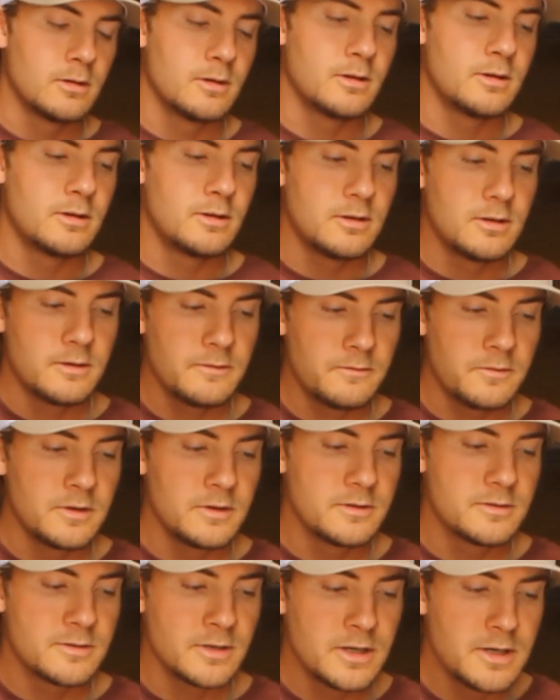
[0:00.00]
And if
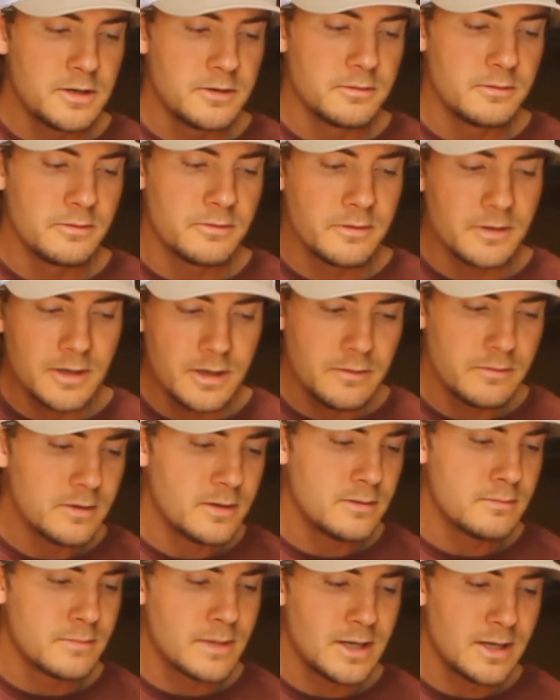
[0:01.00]
you sing your
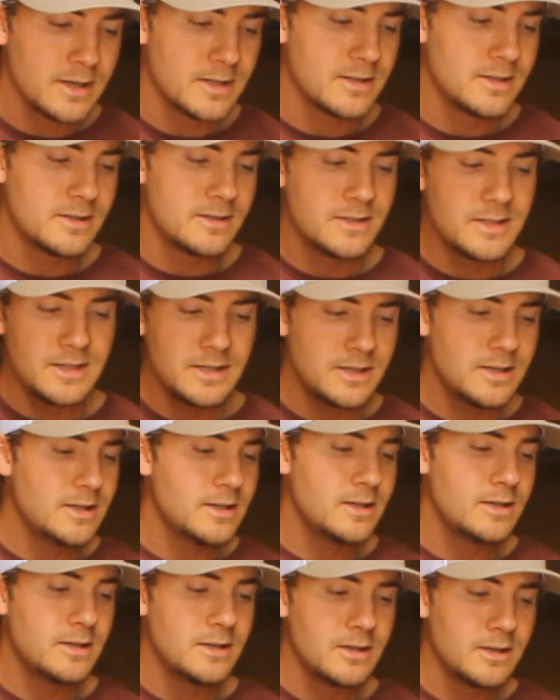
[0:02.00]
favorite
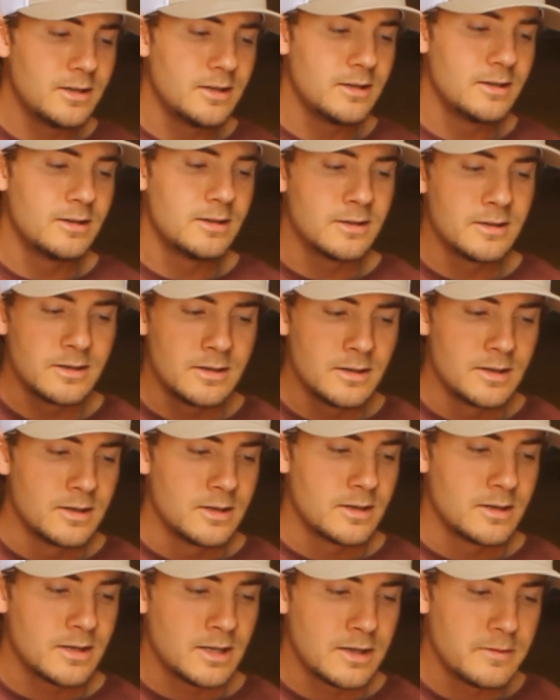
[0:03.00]
melody,
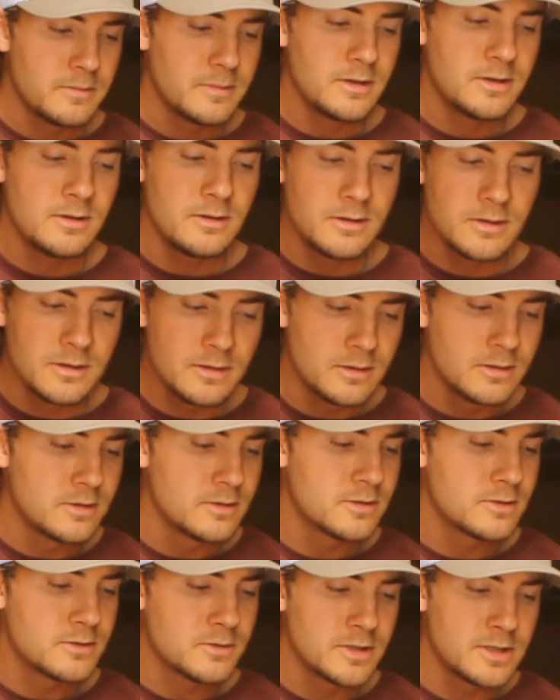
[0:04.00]
keep me in
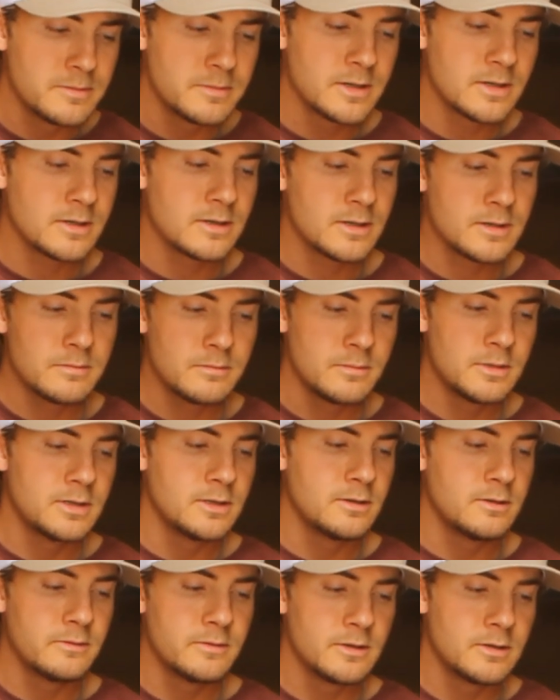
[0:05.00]
this dream I'm
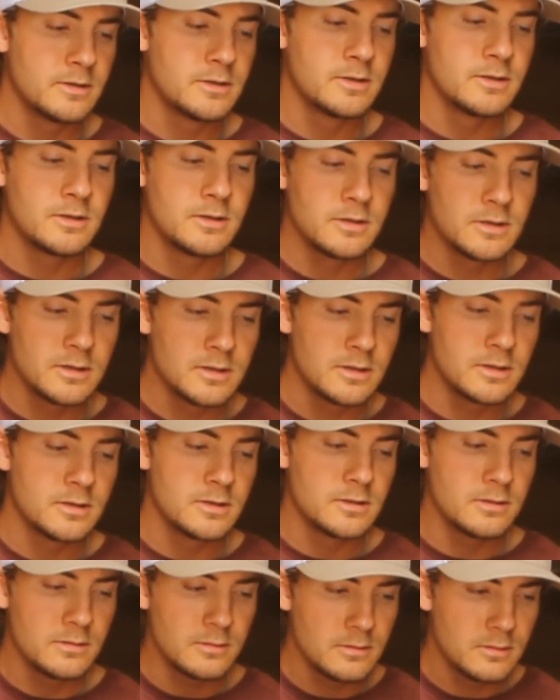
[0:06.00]
living
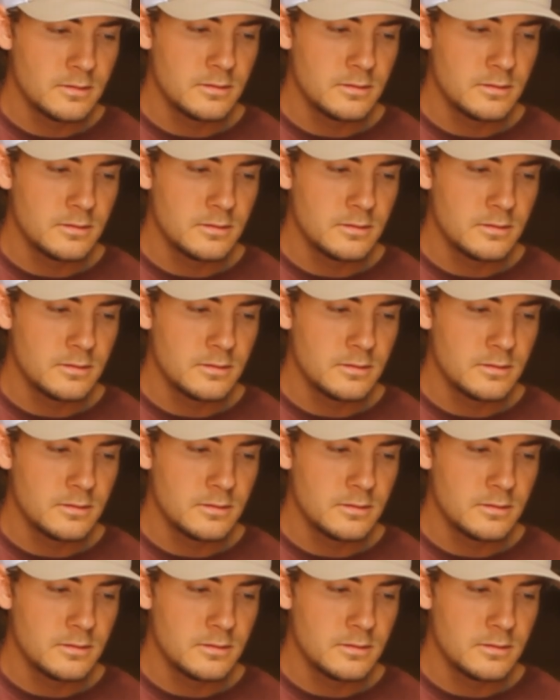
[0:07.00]
in.